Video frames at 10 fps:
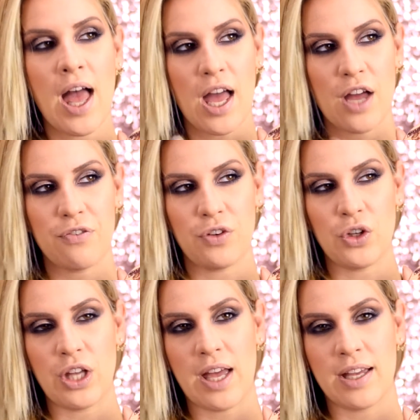if
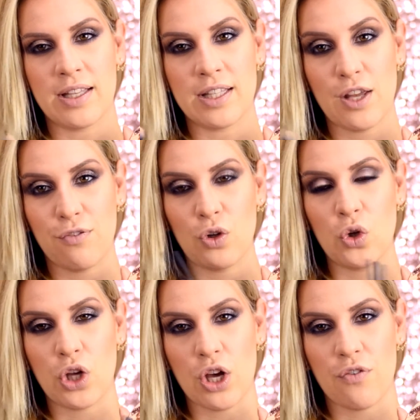you're
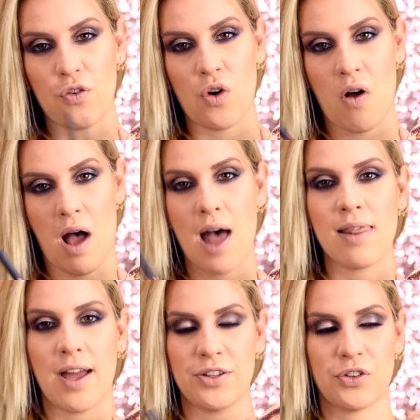looking for a
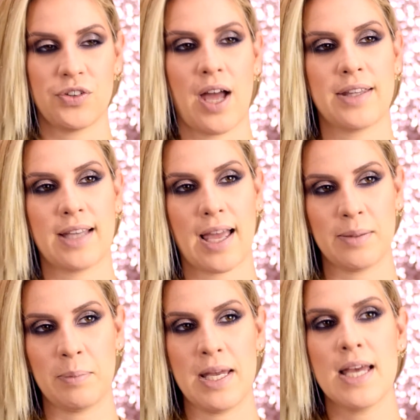highlighter that
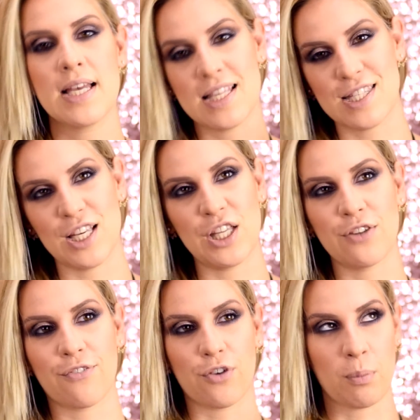can be
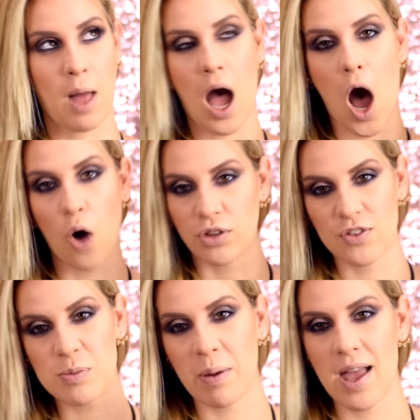seen from out of
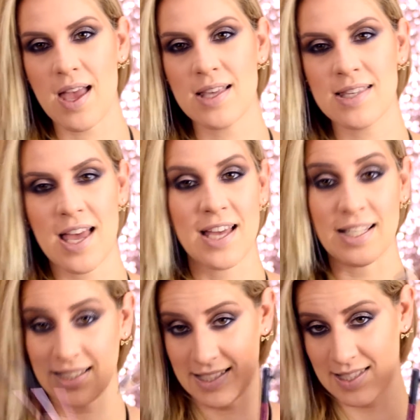space,
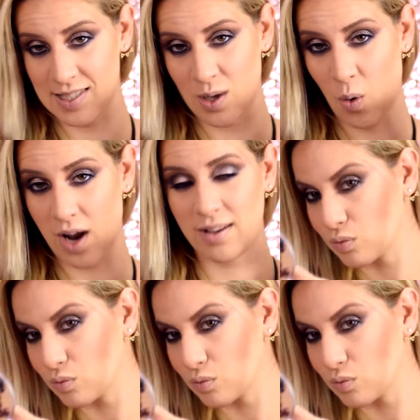this is the one.